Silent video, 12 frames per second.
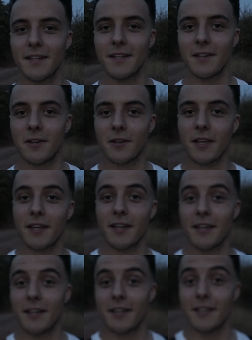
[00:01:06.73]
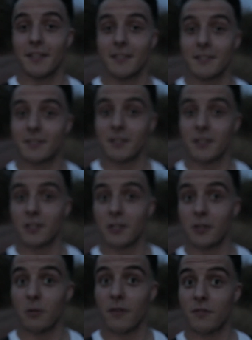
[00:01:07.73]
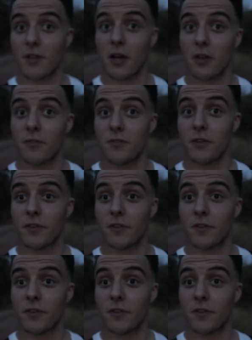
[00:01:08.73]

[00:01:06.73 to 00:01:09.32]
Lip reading: Okay, so we've done a few